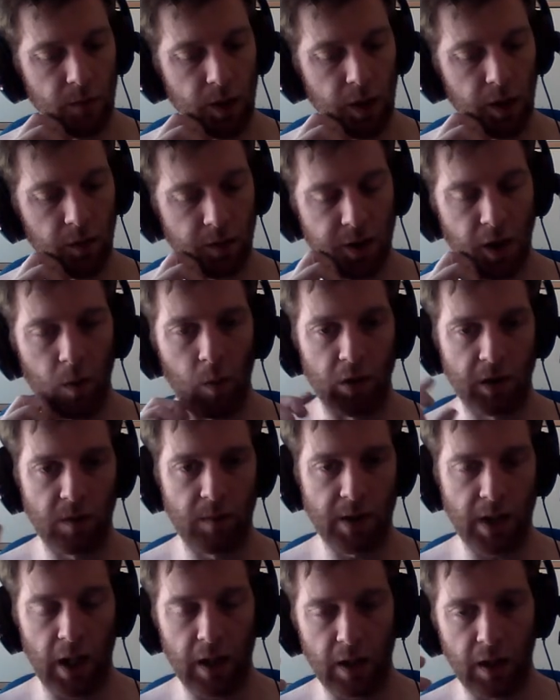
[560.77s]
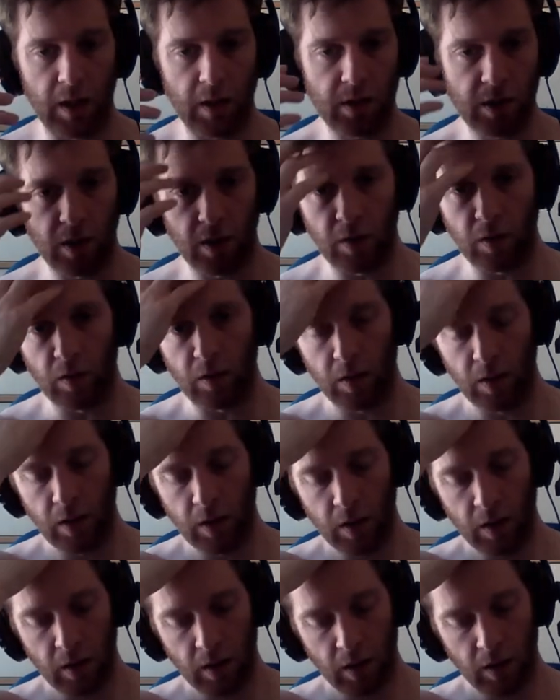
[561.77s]
also I want to be taking it too.
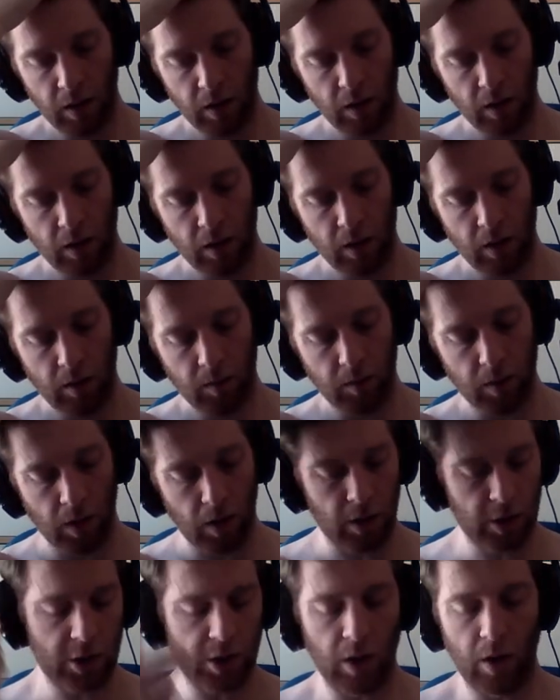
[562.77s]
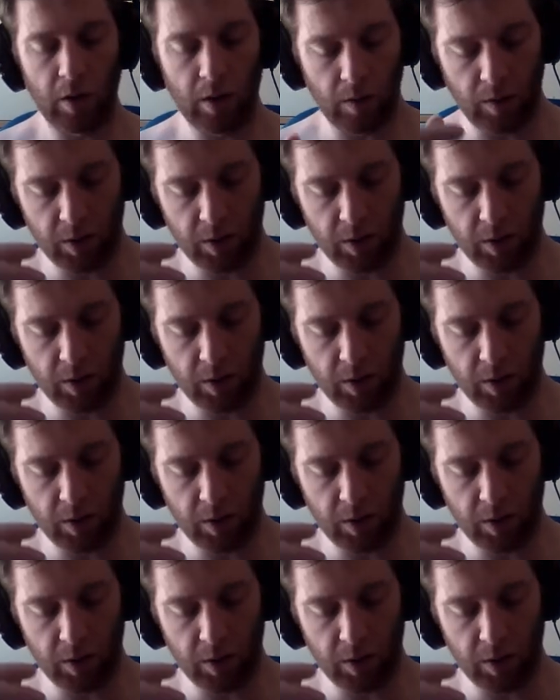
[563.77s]
But I'll show you the